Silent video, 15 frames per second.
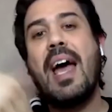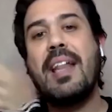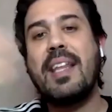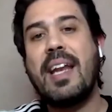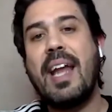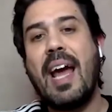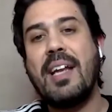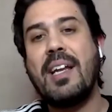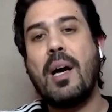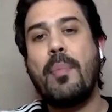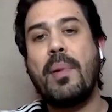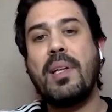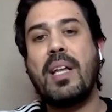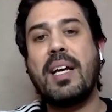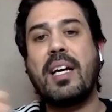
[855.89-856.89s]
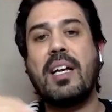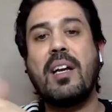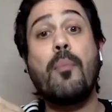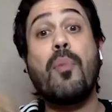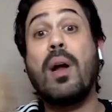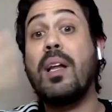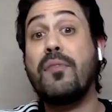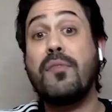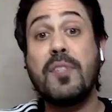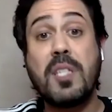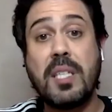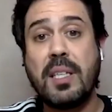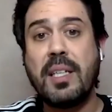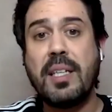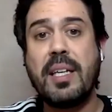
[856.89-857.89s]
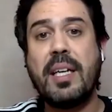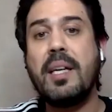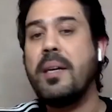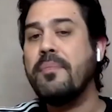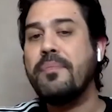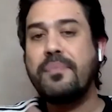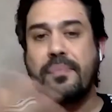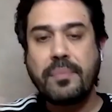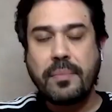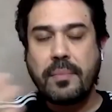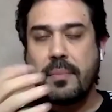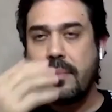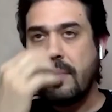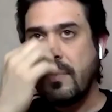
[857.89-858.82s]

and then end up in like an umbrella facility. So